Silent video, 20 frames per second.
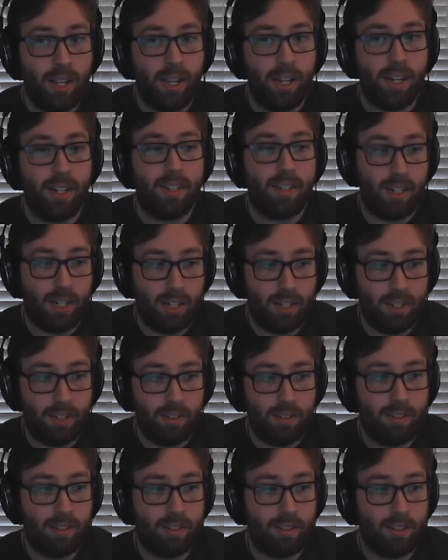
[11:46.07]
it
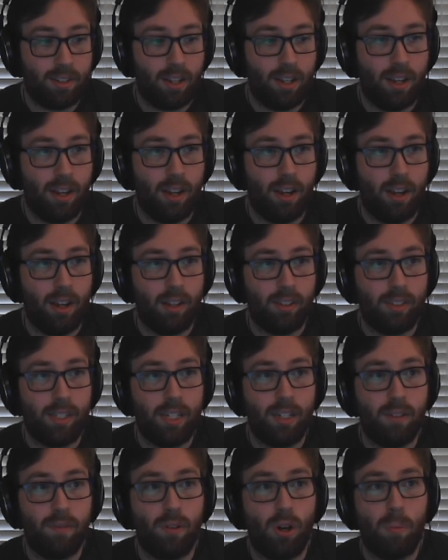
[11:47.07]
does
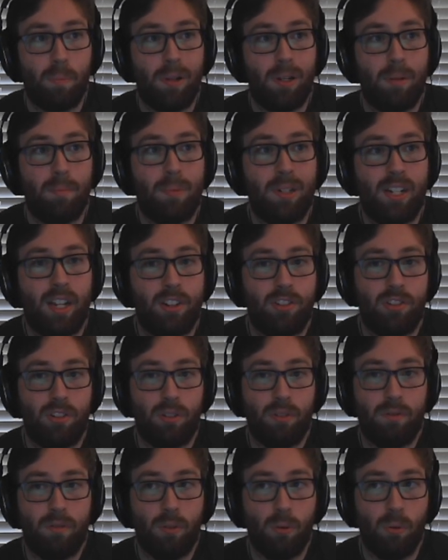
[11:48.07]
leave open
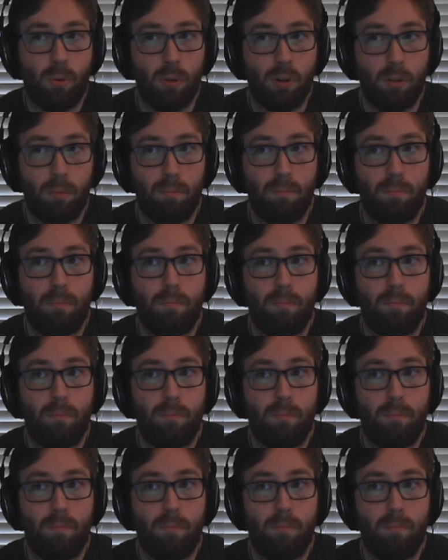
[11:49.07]
potential for